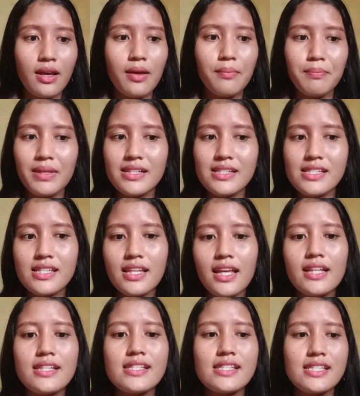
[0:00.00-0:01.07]
means
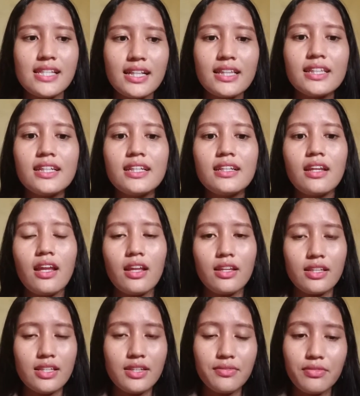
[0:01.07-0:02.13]
that children
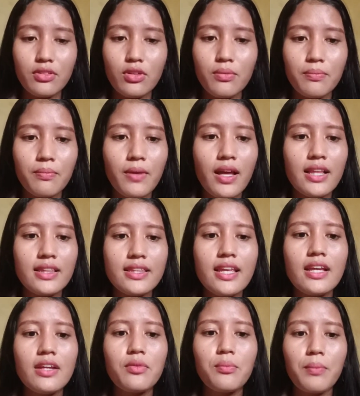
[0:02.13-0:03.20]
develop
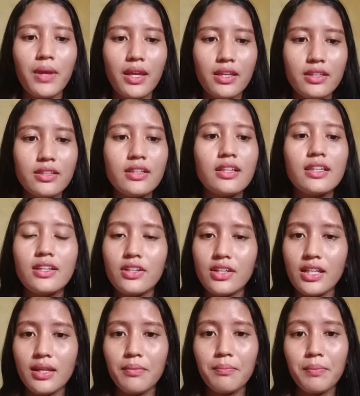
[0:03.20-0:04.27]
their main
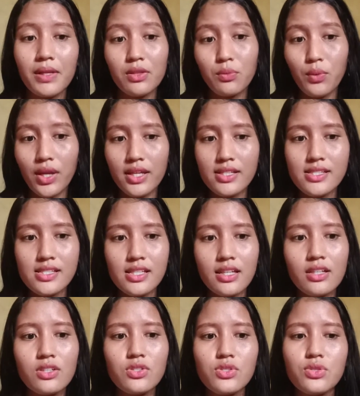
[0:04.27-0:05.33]
learning pathways
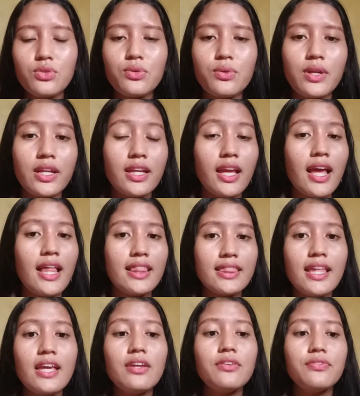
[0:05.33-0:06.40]
during
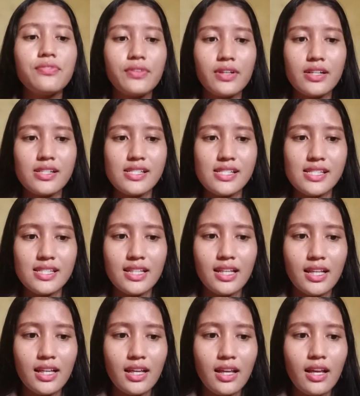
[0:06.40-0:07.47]
their first
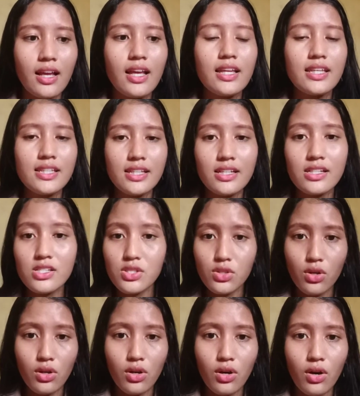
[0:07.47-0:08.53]
years
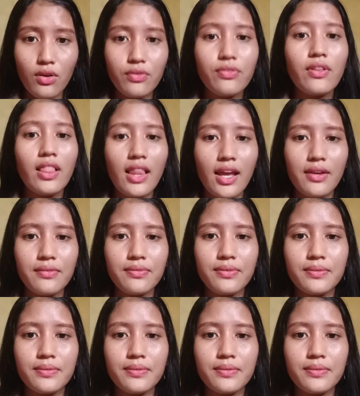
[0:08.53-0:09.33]
of life.